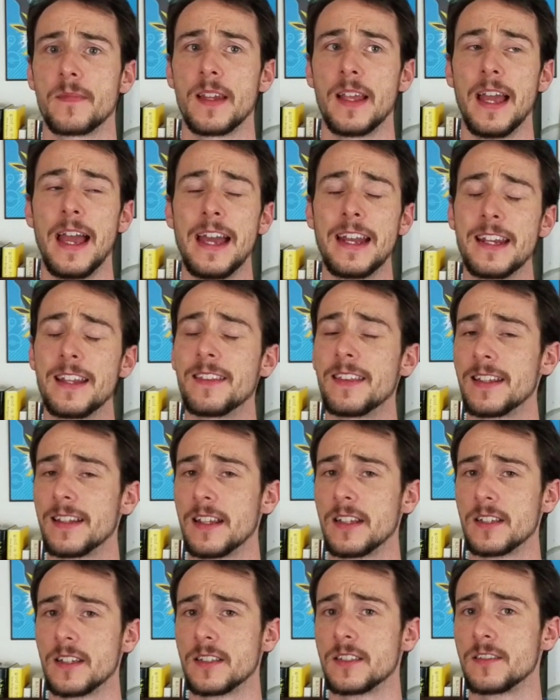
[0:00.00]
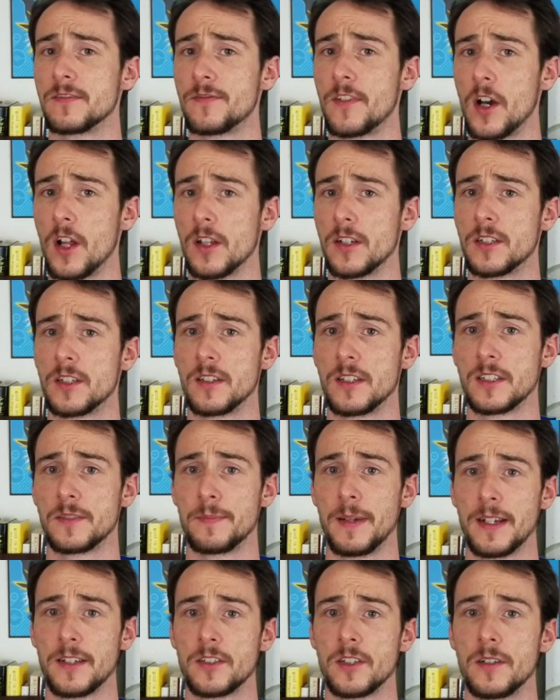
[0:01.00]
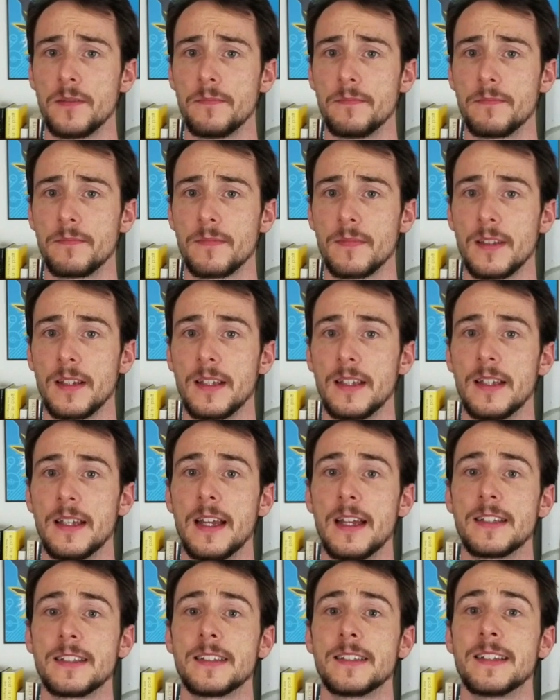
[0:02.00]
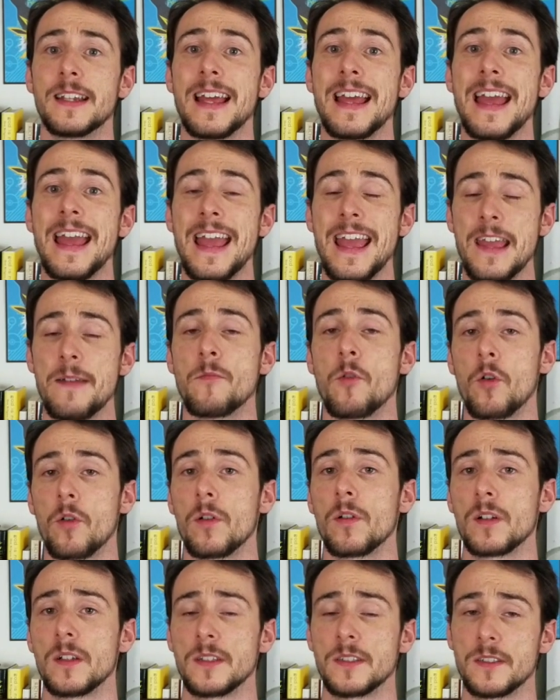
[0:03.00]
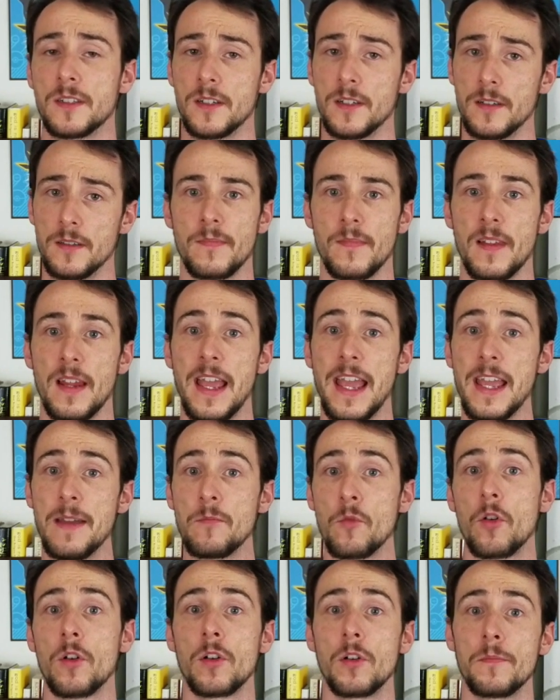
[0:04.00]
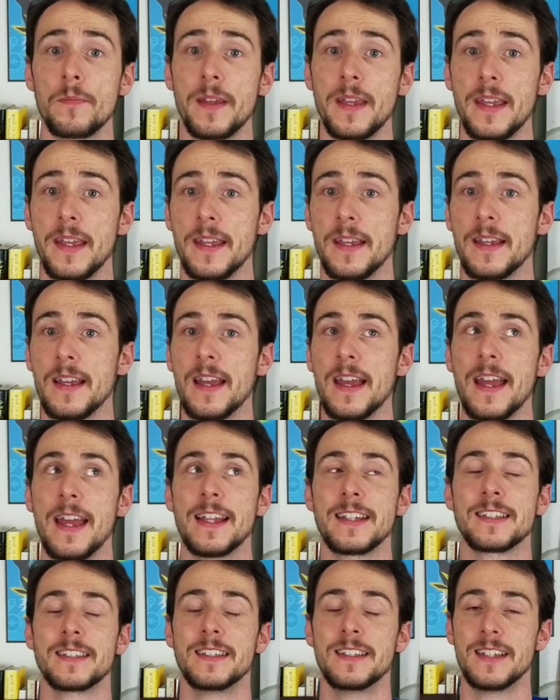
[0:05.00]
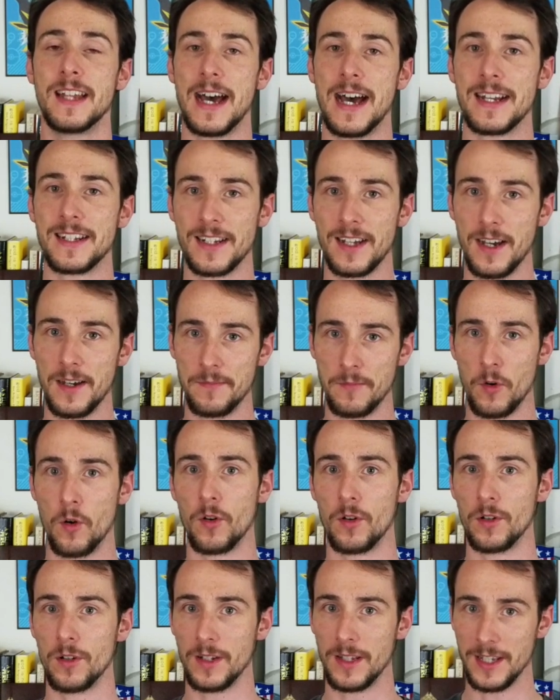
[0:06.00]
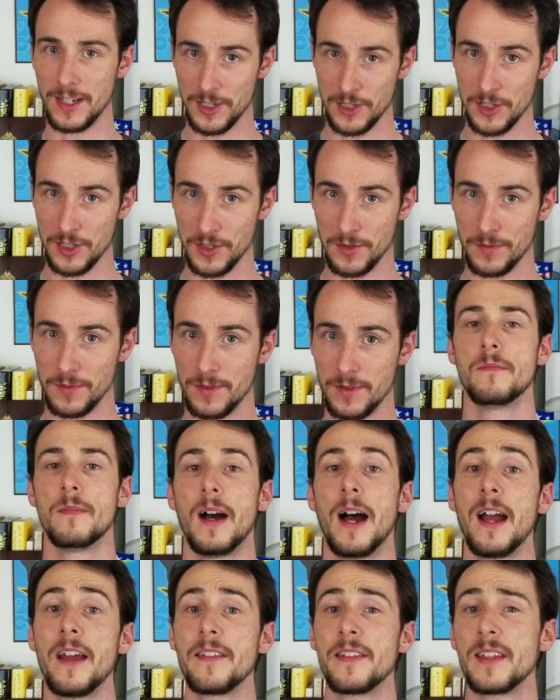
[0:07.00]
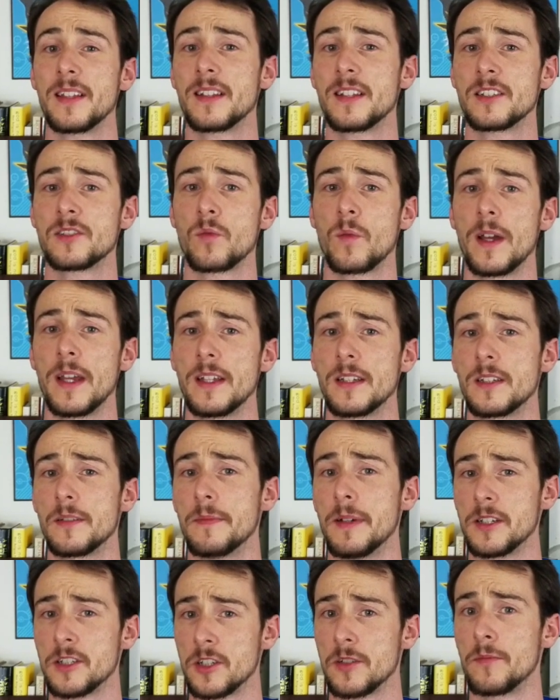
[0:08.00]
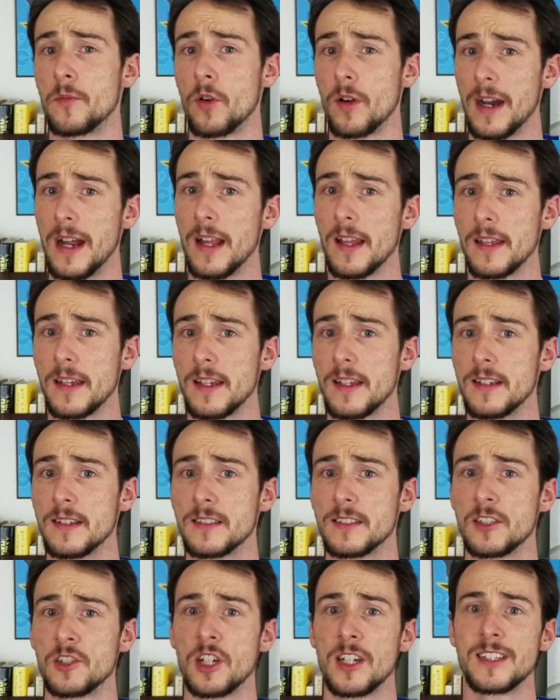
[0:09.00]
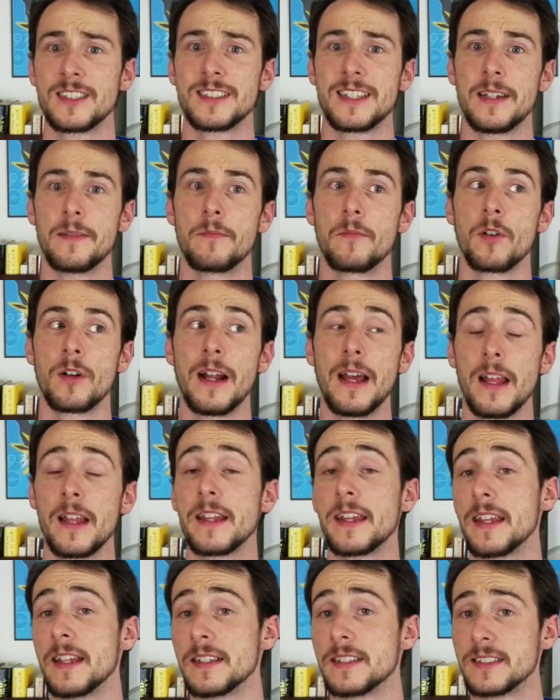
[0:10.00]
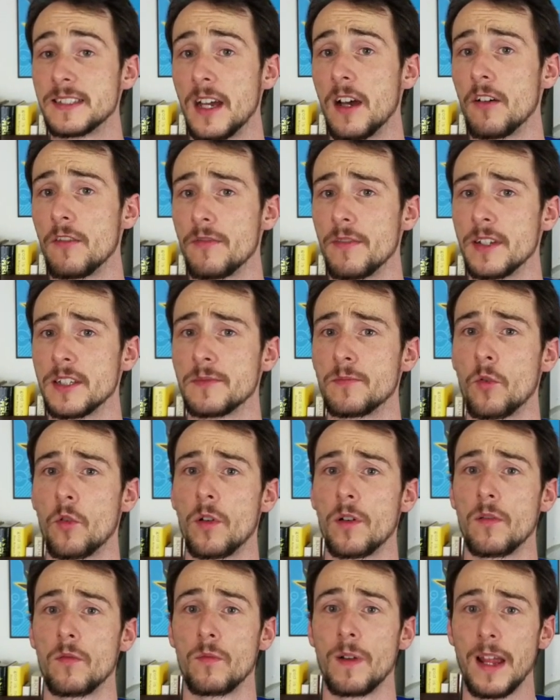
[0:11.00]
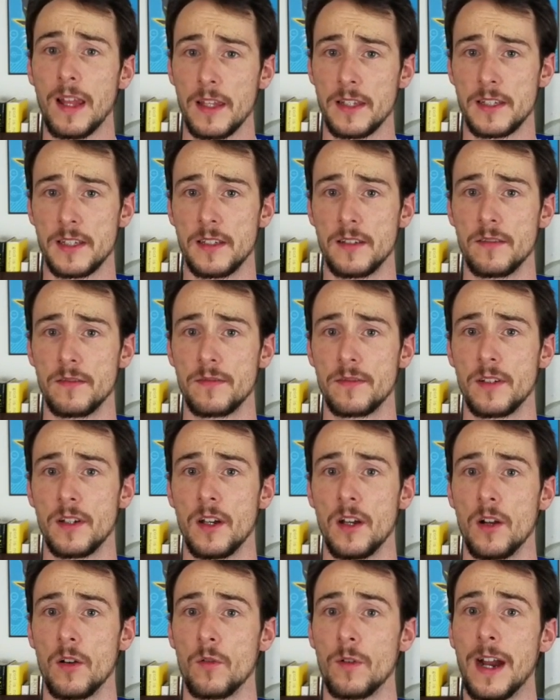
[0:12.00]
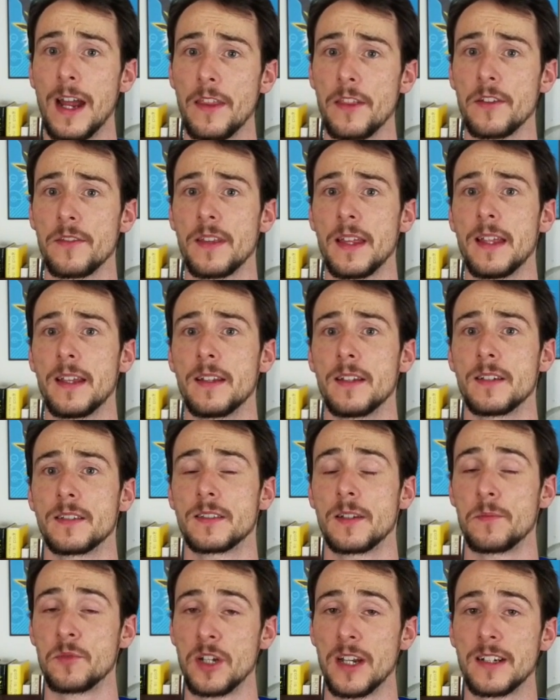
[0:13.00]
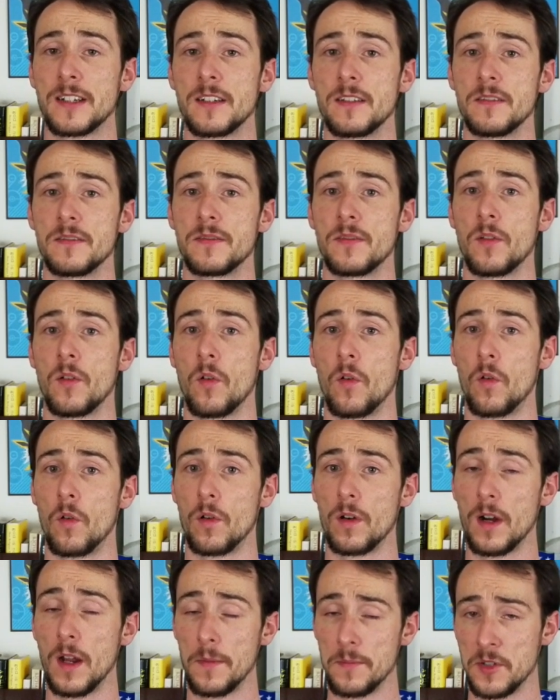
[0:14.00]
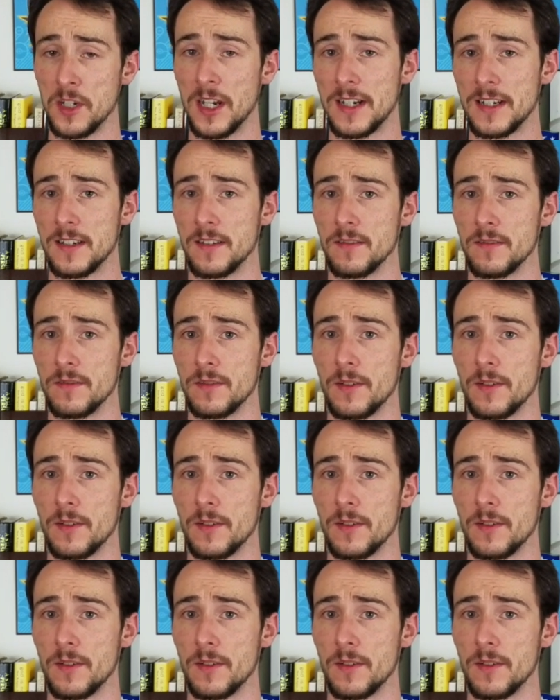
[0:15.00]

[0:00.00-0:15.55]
anything that doesn't fall into the spectrum is an amoral concern. Amoral being it's not a moral issue. I think this way to measure morality suggests that morality itself is more relative rather than subjective or objective,